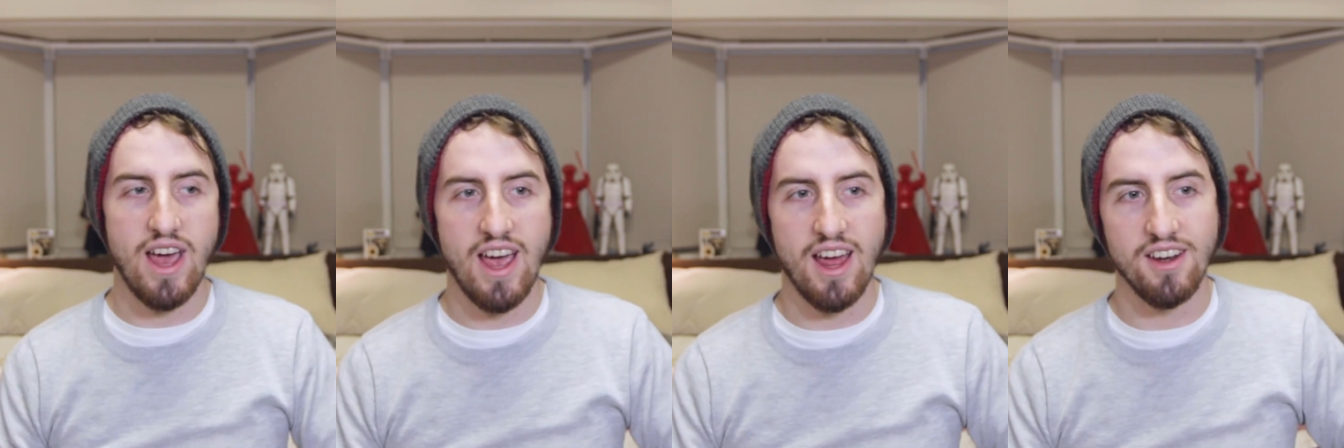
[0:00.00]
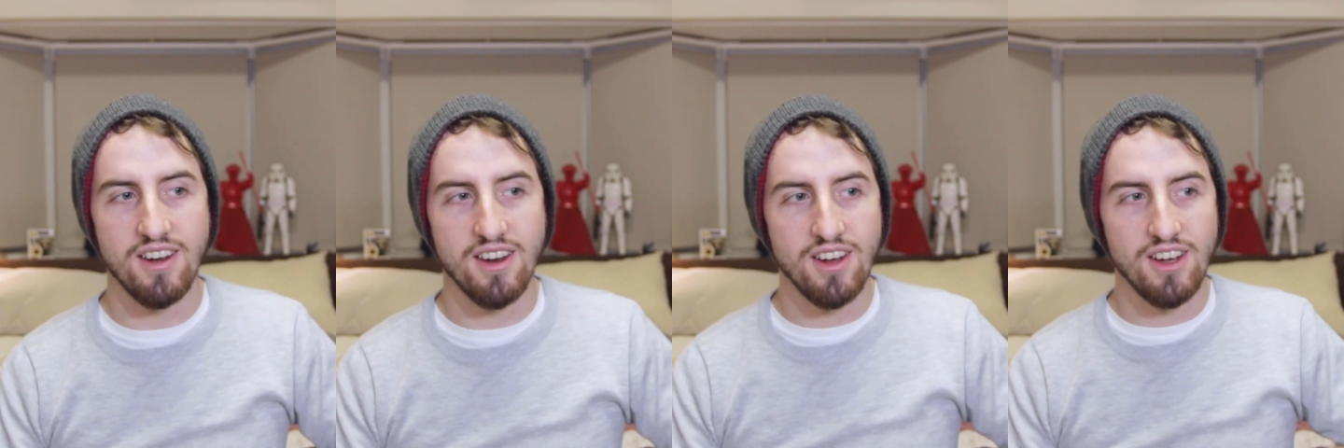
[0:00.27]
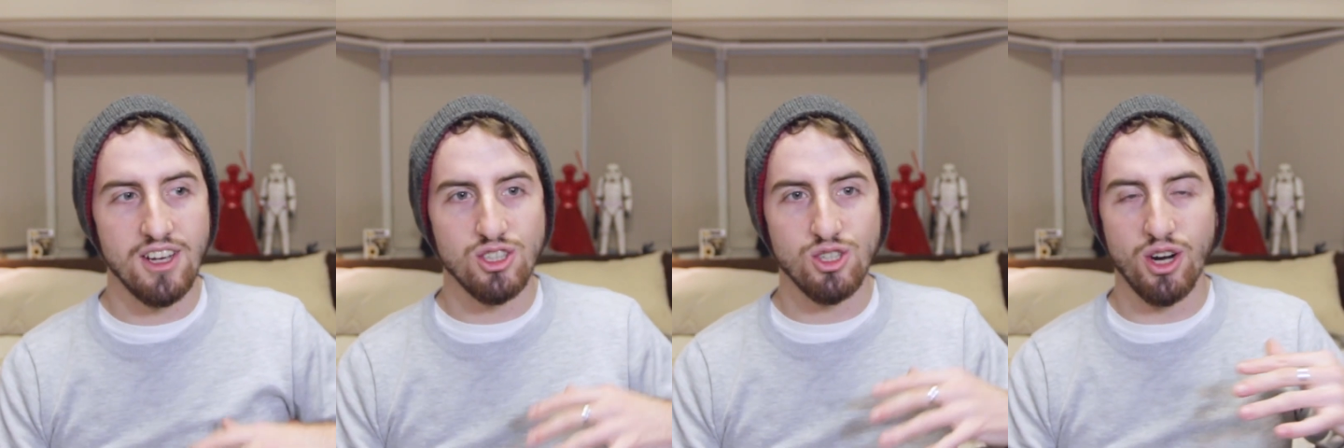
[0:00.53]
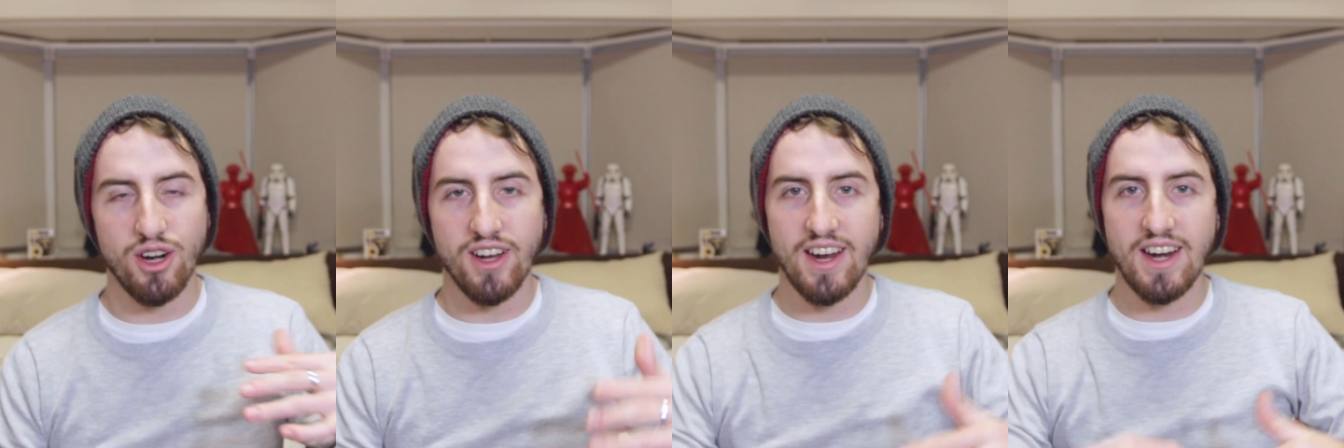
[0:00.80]
and
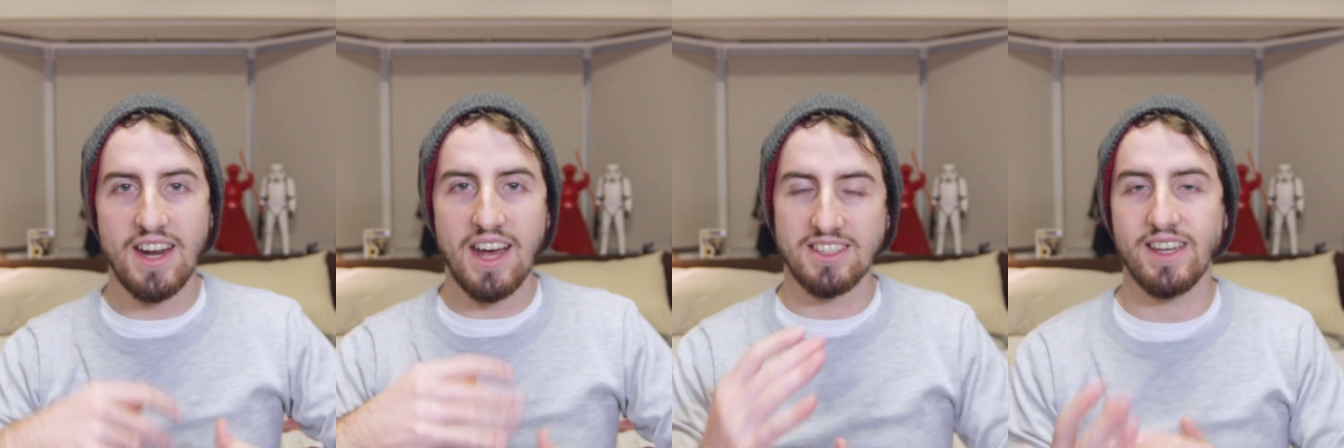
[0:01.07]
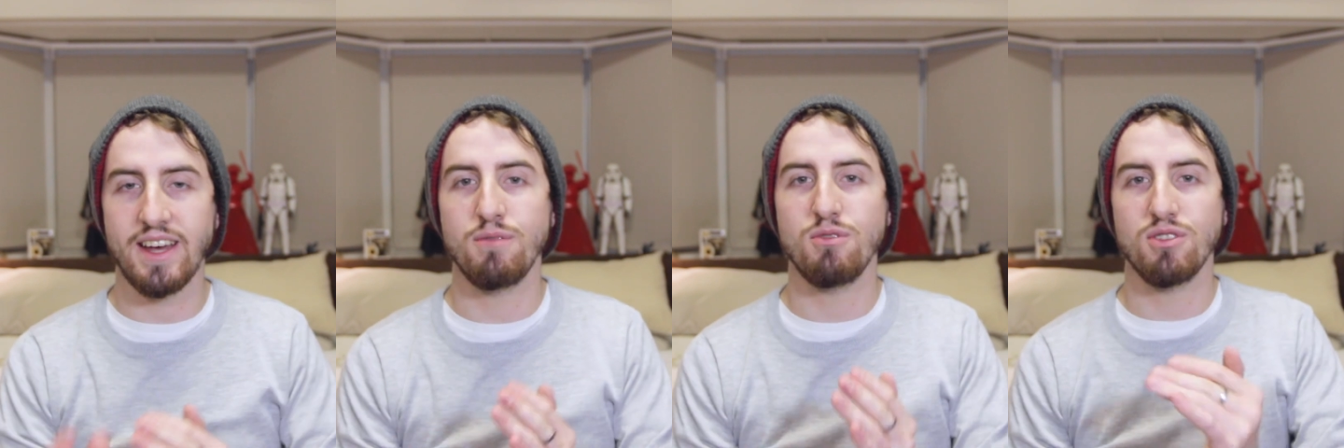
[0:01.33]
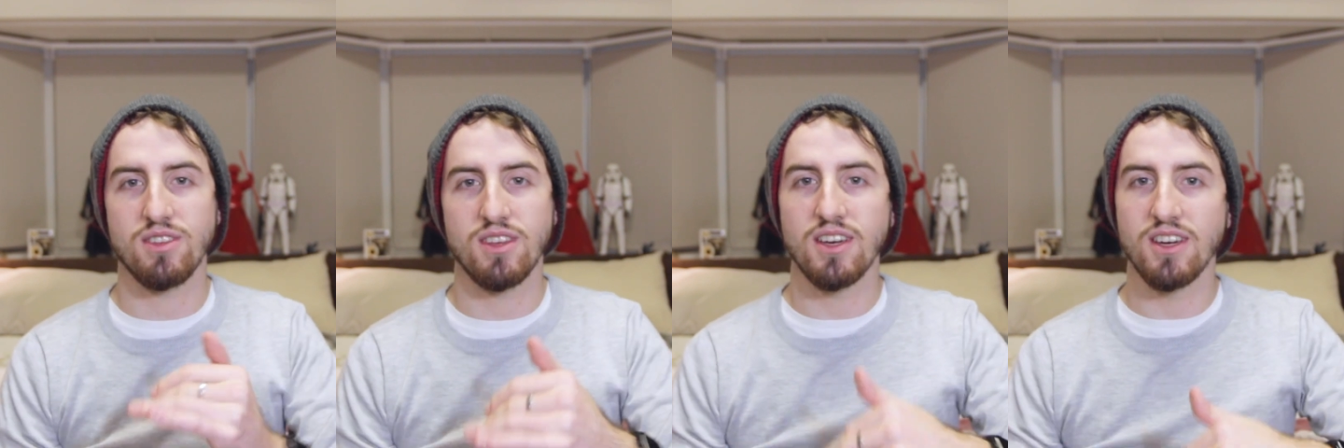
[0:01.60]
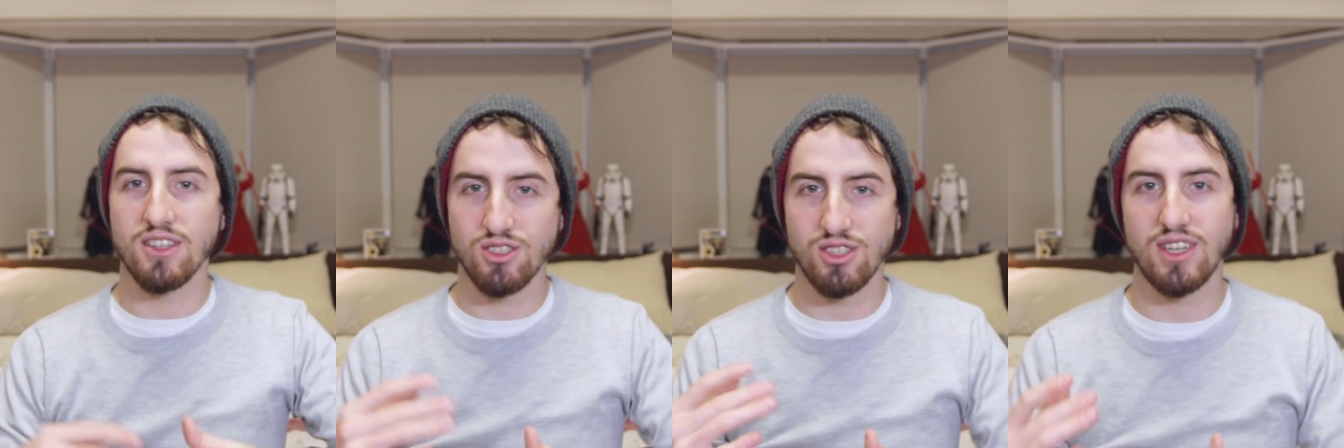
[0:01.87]
trying to connect
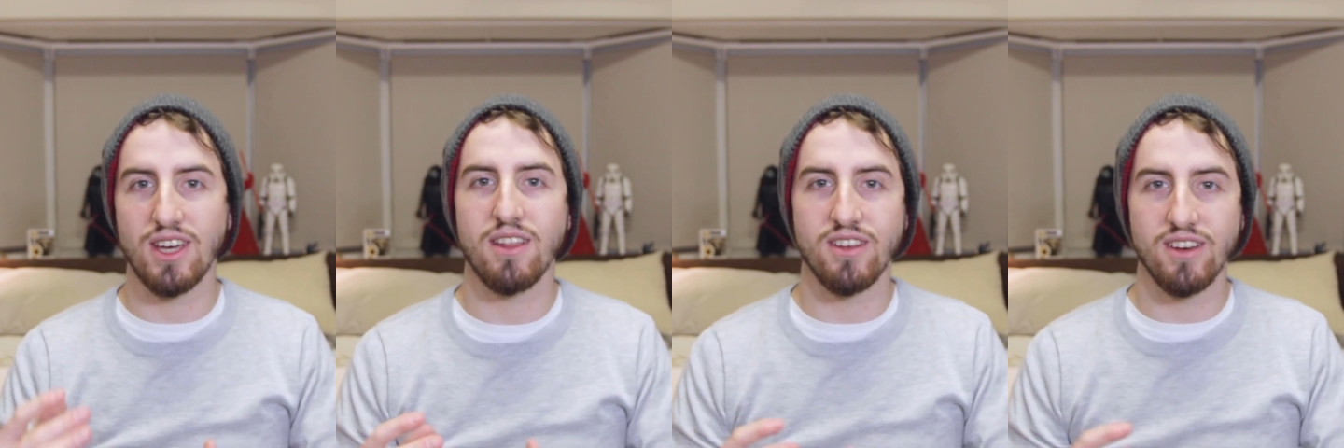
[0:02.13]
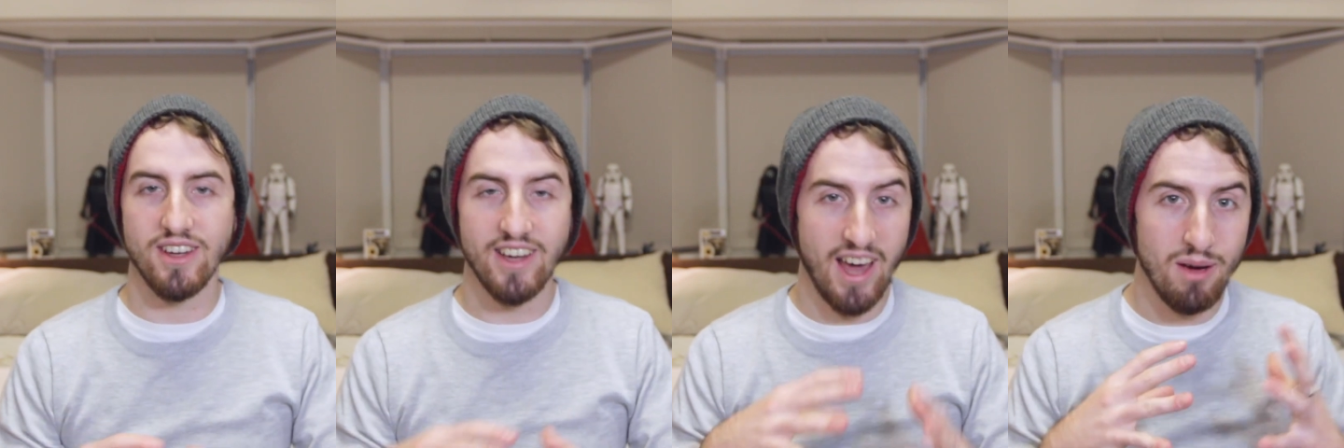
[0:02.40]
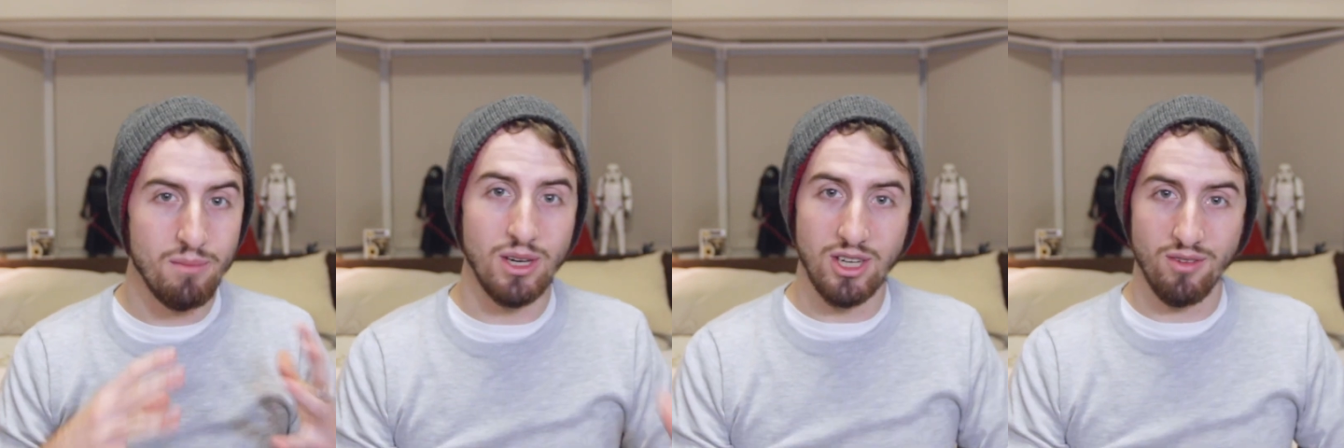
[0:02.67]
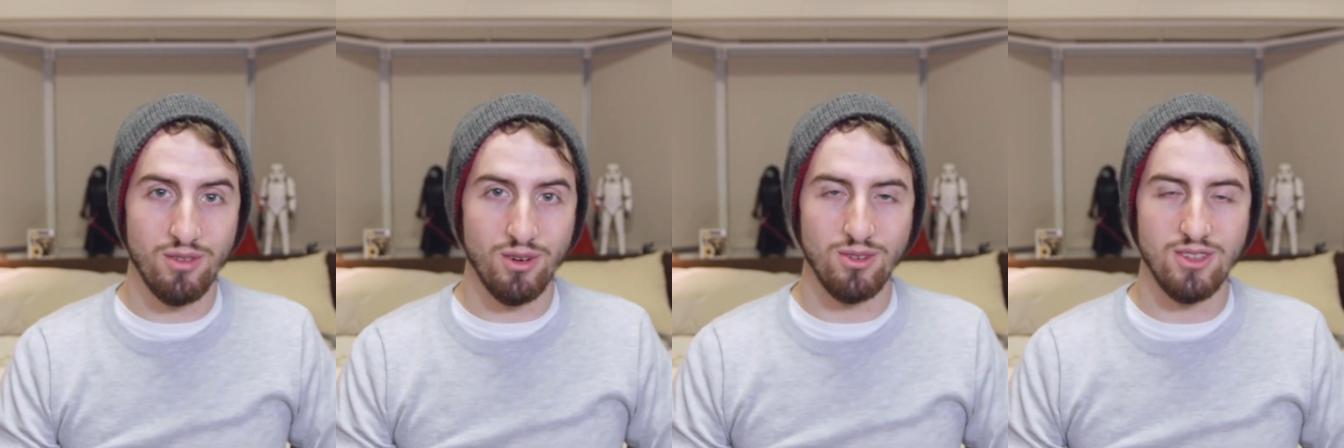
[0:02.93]
everything together can be
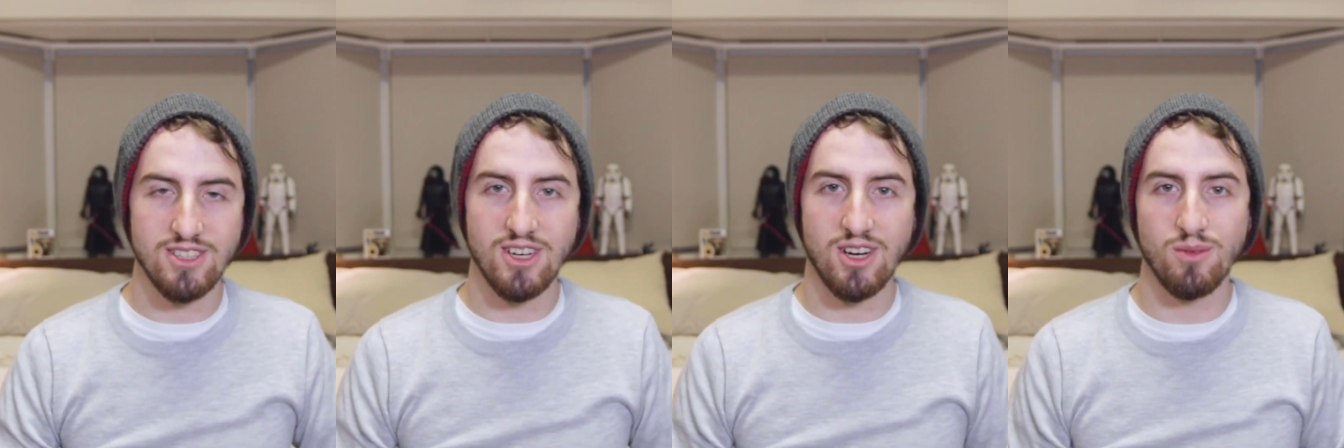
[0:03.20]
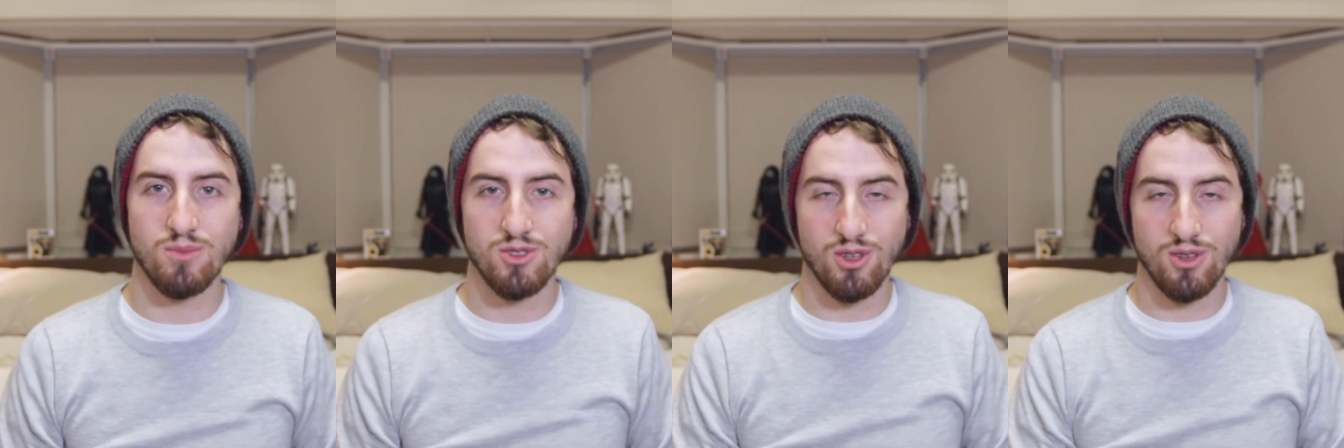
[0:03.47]
difficult at times.